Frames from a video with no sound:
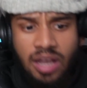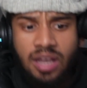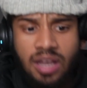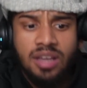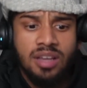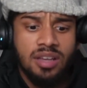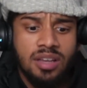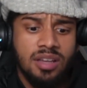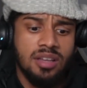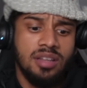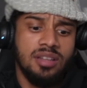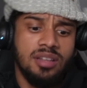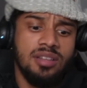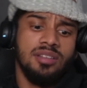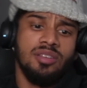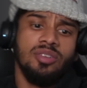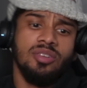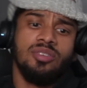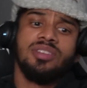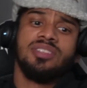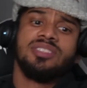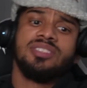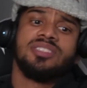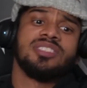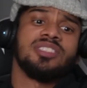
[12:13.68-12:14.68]
Hey. No,
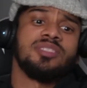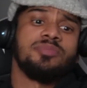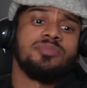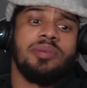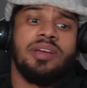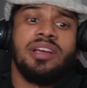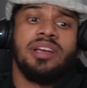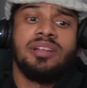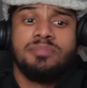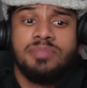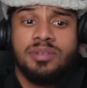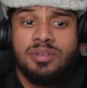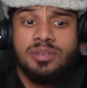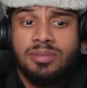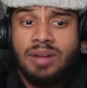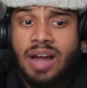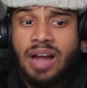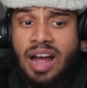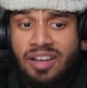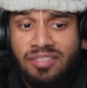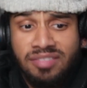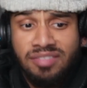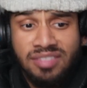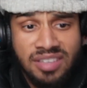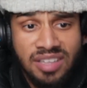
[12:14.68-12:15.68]
Instagram in South
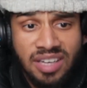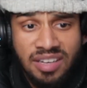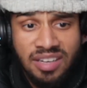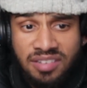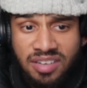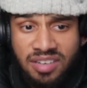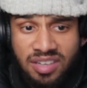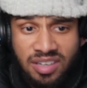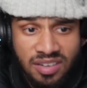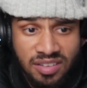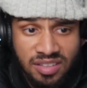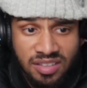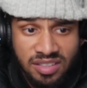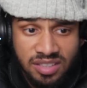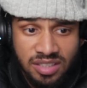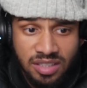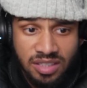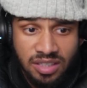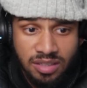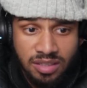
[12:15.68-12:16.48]
Africa and YouTube have